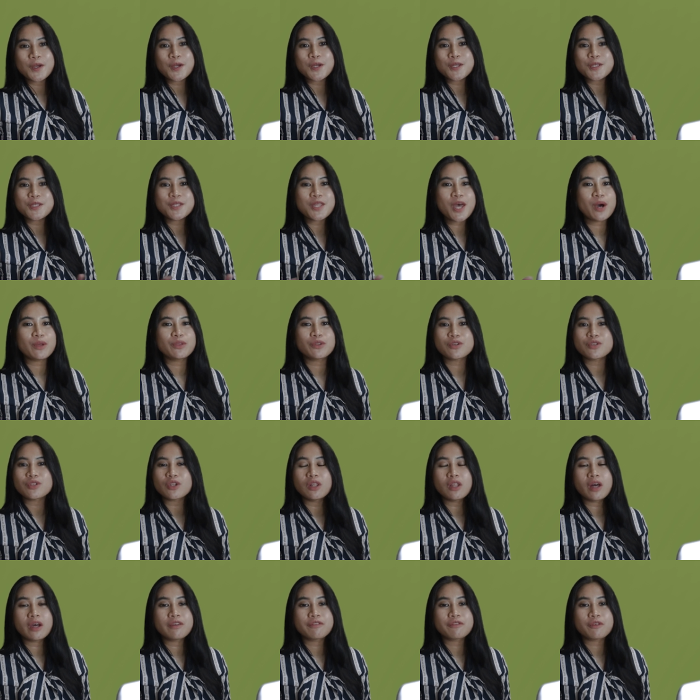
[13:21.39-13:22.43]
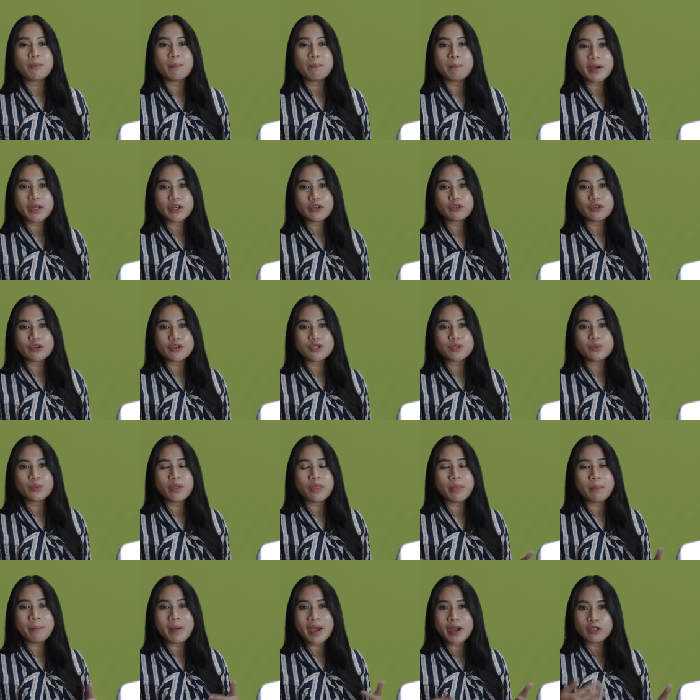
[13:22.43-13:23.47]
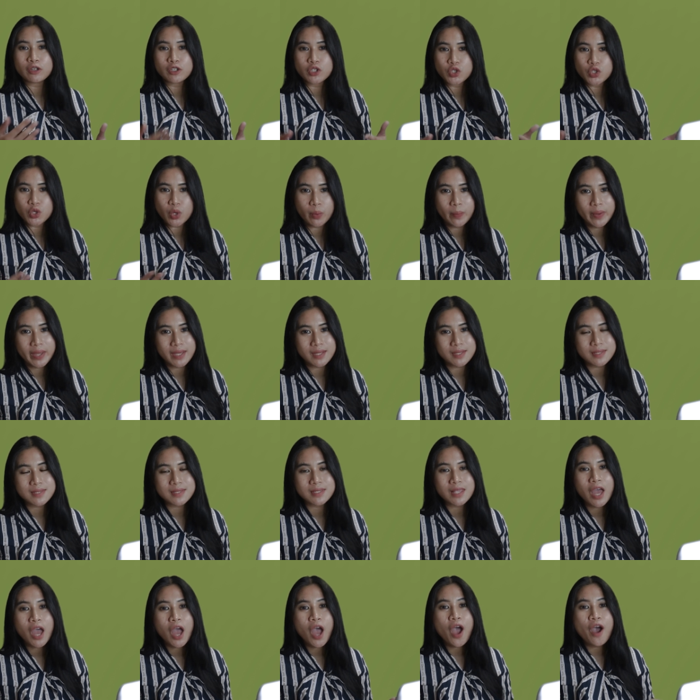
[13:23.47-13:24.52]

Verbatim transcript: because now there's a lot of competitors with better drawings.